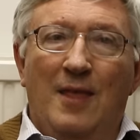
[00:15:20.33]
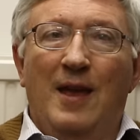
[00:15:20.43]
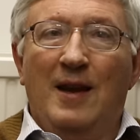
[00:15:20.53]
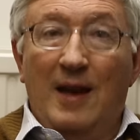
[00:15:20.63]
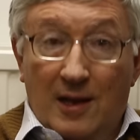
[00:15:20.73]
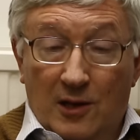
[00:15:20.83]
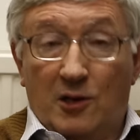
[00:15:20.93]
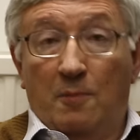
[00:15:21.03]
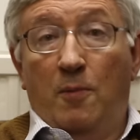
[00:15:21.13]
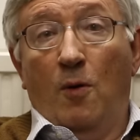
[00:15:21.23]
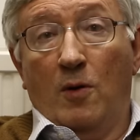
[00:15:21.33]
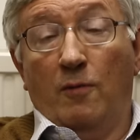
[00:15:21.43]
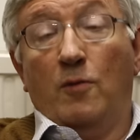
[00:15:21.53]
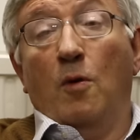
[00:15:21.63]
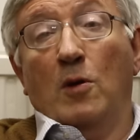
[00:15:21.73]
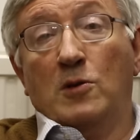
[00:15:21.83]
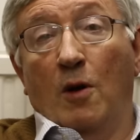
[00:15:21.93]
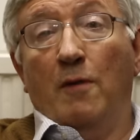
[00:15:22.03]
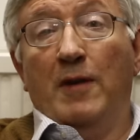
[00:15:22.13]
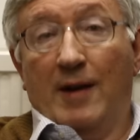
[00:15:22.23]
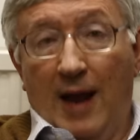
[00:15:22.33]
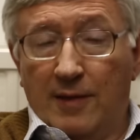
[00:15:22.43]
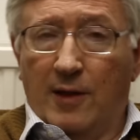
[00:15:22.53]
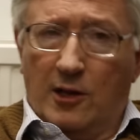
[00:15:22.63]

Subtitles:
They need the support, of course, of Iran.